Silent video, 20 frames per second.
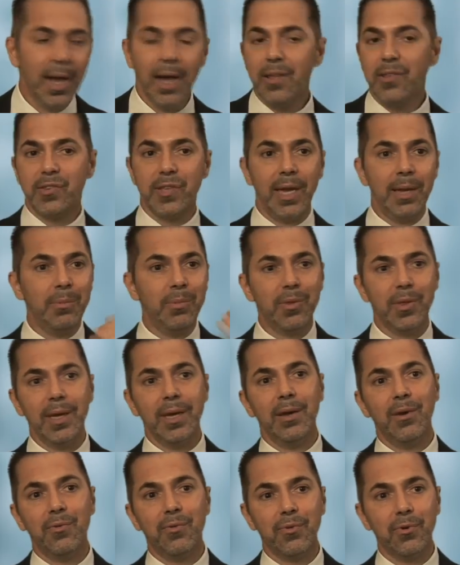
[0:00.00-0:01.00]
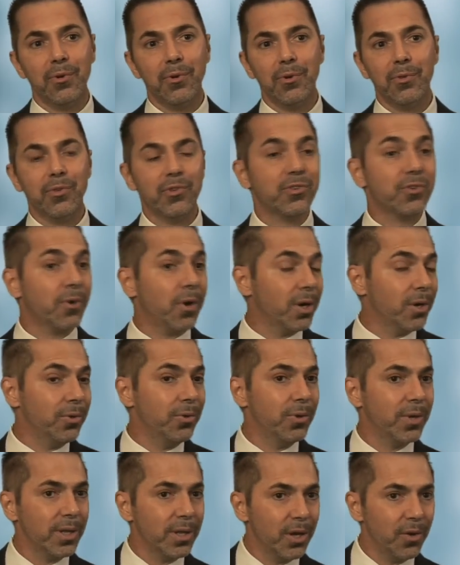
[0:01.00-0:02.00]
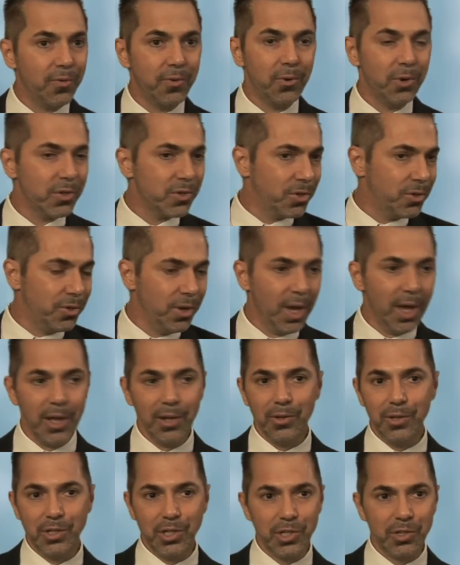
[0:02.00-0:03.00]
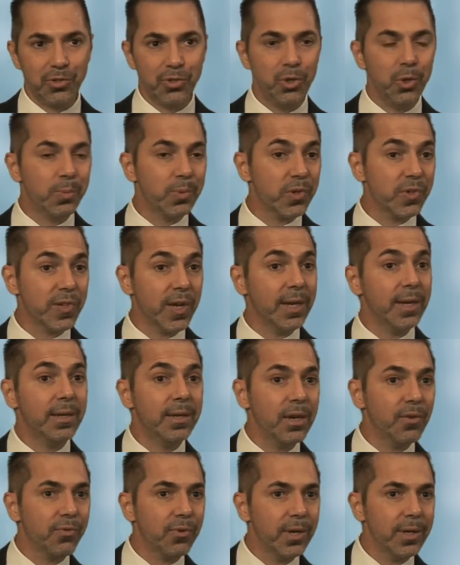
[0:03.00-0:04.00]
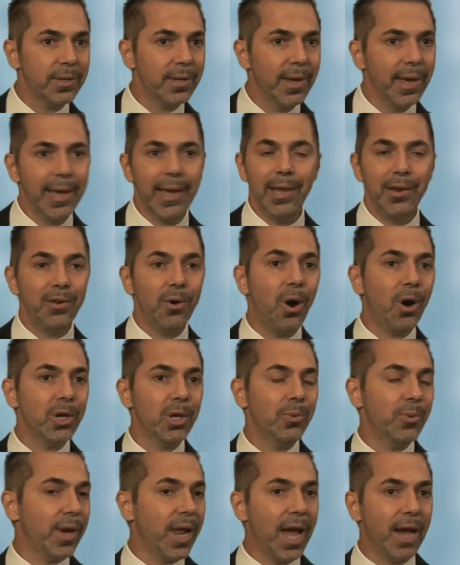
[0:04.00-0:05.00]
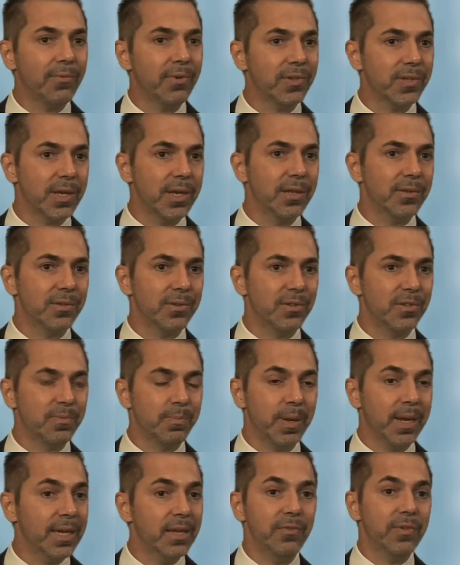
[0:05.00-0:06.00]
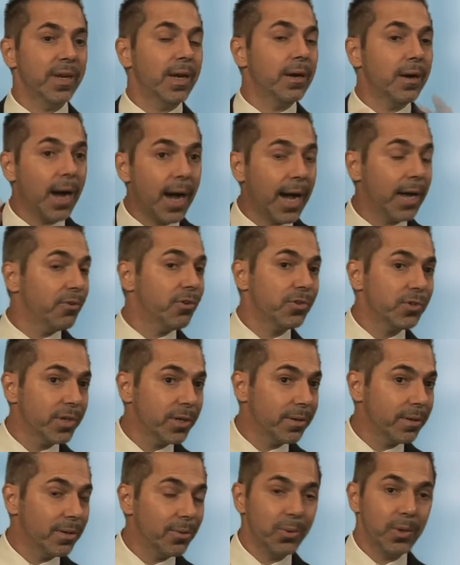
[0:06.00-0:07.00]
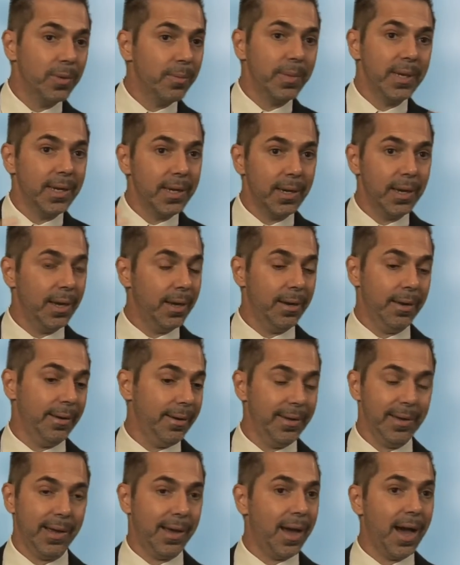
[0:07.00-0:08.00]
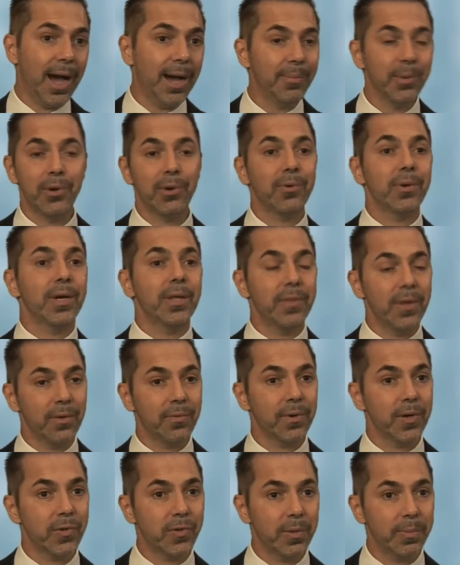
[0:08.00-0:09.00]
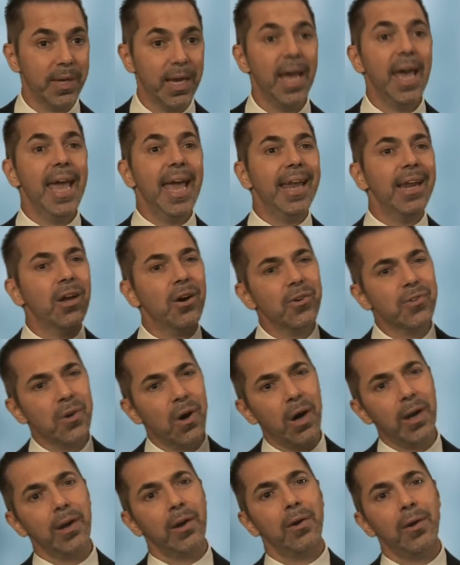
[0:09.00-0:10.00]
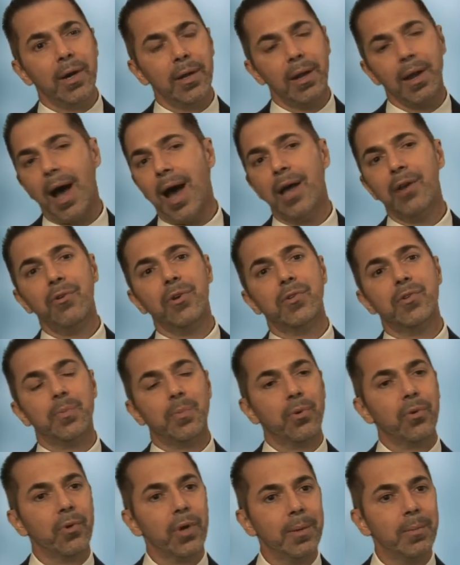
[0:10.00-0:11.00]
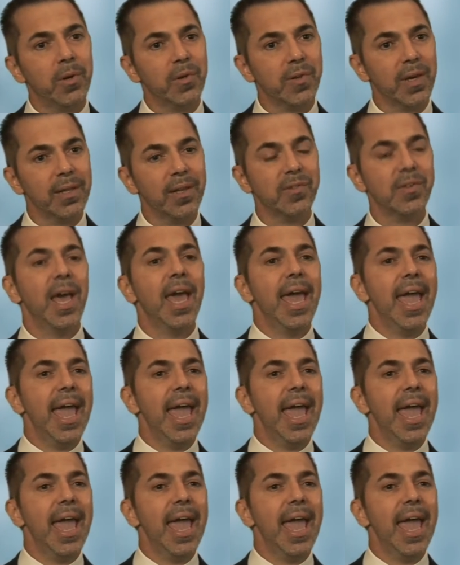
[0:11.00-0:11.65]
Same thing for the strong nuclear force, just 2% different, and all you would have is, is, is plain vanilla hydrogen. There wouldn't be any carbon or anything for us to be. And it goes on and on, hundreds of parameters like this.